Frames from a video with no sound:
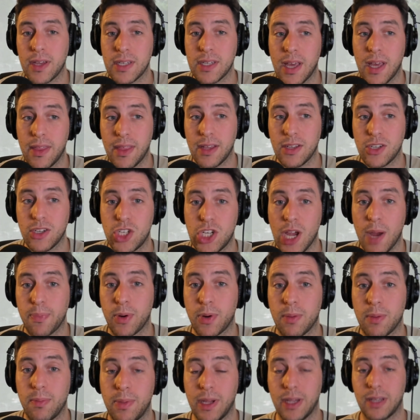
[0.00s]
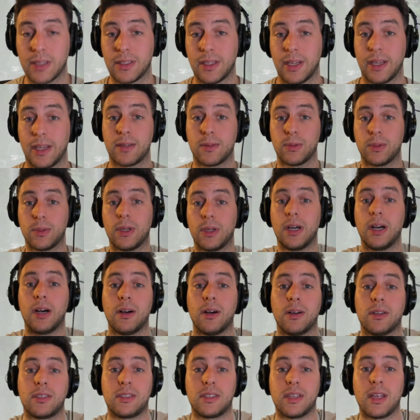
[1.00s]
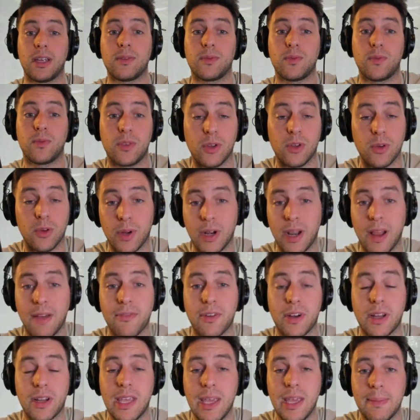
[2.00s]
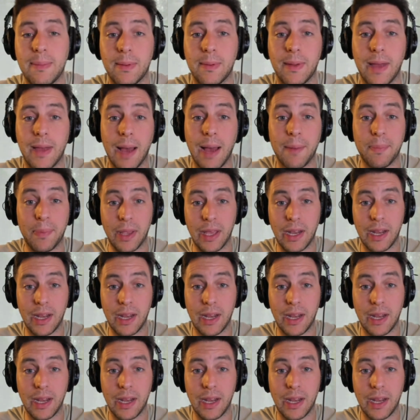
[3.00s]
And then Sheppard being like, well, it said do whatever to keep him happy.